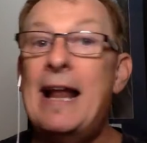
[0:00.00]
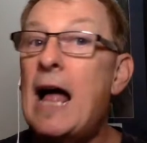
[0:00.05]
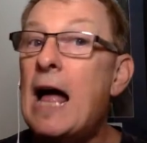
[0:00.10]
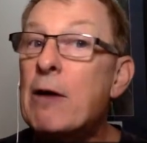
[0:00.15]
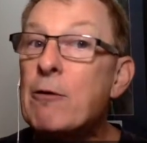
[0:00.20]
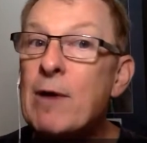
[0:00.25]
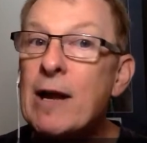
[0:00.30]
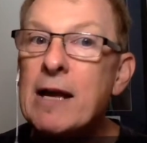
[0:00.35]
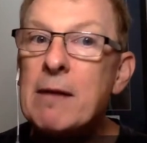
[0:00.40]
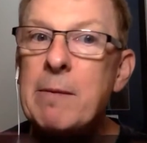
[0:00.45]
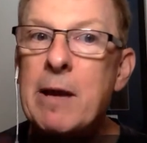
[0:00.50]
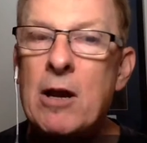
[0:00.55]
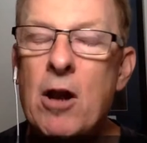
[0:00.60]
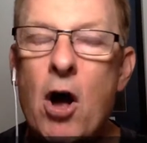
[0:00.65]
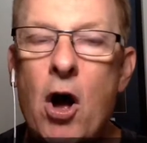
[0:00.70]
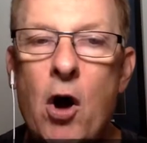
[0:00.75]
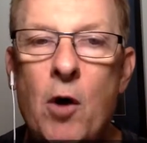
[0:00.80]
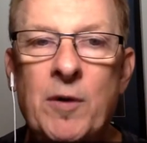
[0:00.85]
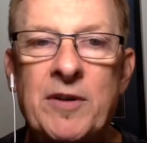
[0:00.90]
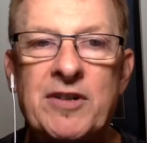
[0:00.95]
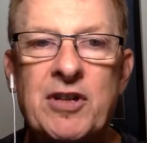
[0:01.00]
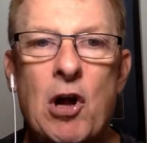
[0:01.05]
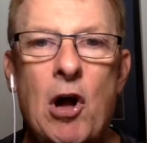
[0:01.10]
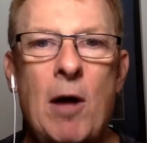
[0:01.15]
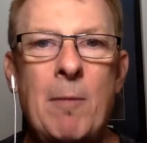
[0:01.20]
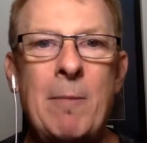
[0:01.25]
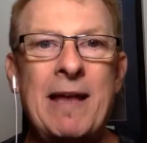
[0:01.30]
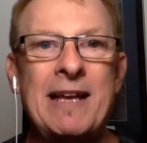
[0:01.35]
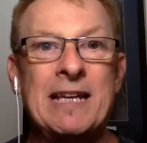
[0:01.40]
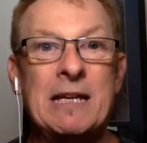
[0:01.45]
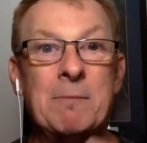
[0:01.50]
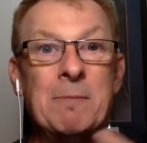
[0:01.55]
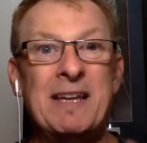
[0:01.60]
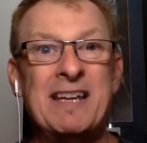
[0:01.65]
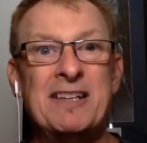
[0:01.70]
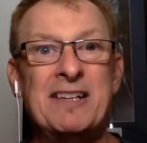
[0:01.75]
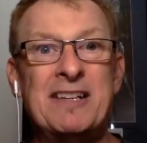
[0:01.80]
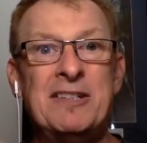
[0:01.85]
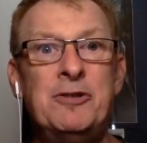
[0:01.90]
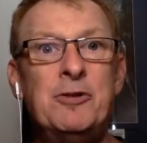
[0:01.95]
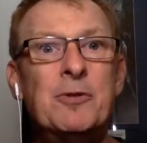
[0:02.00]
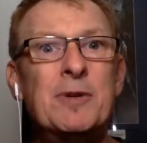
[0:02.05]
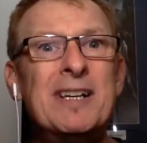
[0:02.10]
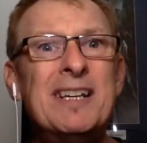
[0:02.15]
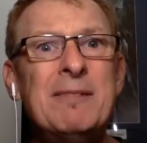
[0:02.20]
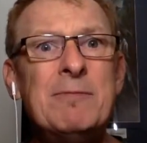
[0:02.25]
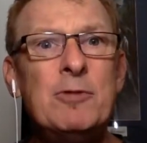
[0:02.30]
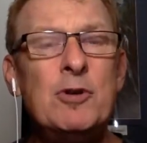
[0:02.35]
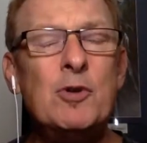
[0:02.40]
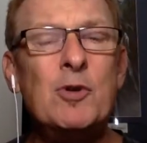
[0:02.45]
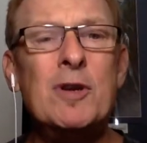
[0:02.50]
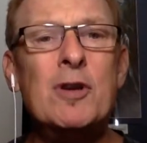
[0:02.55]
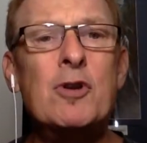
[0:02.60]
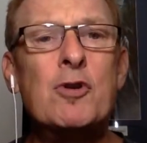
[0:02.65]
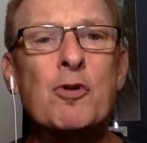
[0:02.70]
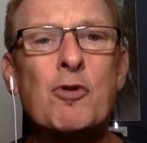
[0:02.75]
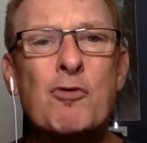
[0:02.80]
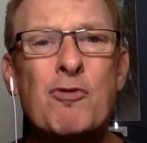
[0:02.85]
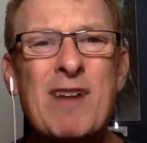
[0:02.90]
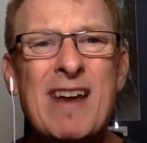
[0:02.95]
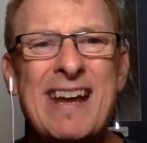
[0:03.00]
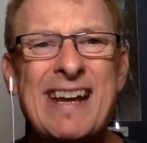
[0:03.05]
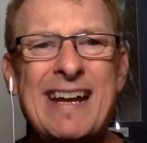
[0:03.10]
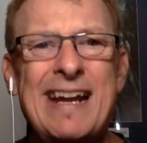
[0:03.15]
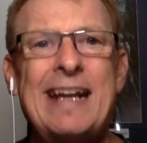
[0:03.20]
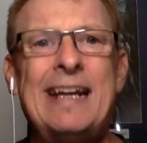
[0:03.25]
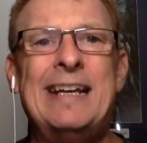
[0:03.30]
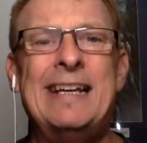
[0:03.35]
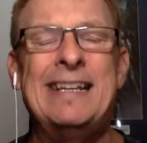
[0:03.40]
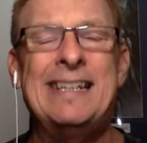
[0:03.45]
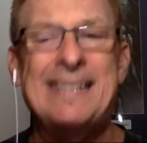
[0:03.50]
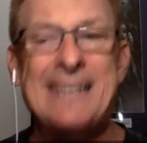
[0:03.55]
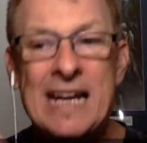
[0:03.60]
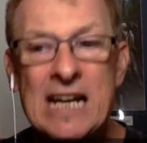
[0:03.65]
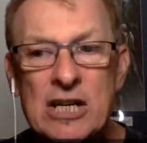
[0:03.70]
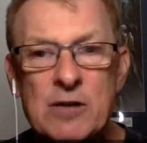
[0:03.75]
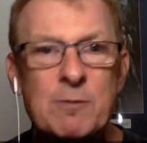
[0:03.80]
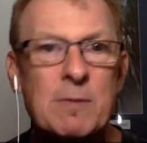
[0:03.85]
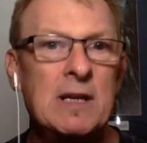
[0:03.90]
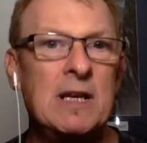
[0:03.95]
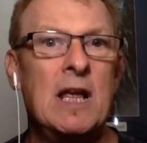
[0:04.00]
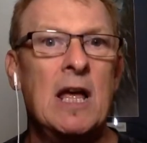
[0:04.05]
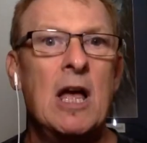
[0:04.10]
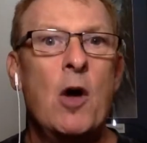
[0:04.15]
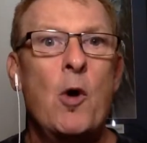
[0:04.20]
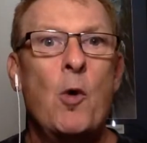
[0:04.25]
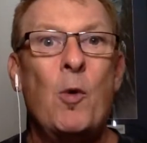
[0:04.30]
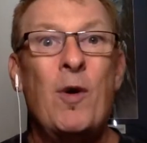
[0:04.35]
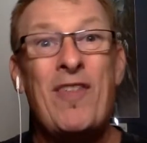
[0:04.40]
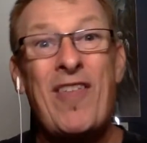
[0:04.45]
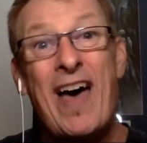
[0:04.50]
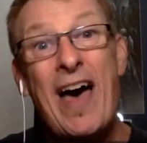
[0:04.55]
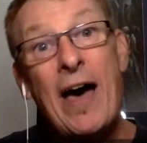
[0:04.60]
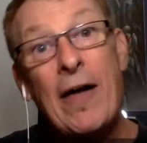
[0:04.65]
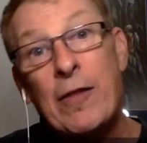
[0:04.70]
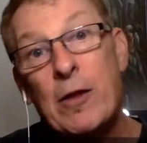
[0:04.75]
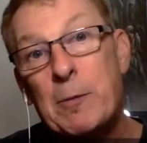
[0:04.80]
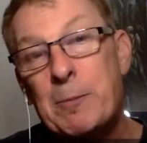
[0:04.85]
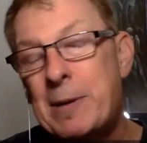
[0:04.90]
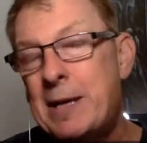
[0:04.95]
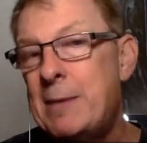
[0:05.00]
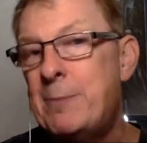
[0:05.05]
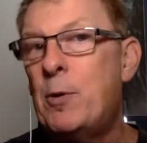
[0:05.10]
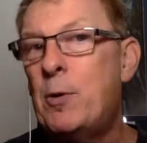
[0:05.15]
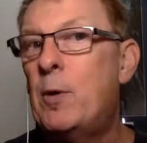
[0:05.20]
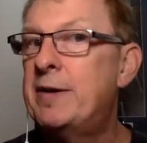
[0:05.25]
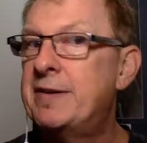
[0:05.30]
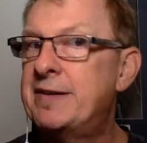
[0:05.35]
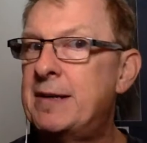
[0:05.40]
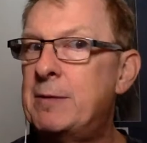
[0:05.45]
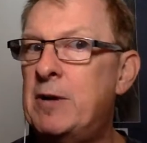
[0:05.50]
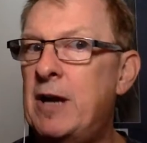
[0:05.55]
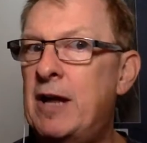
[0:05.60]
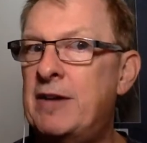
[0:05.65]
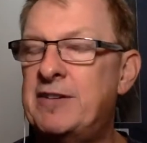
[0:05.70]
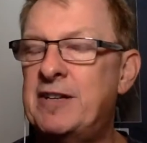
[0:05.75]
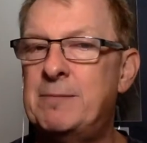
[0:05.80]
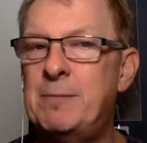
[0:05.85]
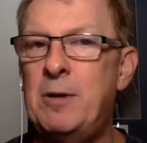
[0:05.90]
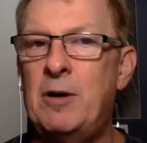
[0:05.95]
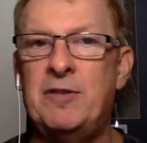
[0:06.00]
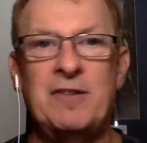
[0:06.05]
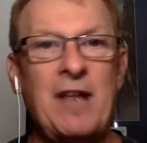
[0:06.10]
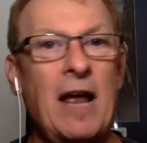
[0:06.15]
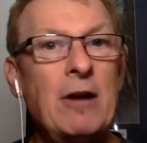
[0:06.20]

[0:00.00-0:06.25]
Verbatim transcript: And I recommend always commenting because you can you can create an engagement with other people on someone else's post.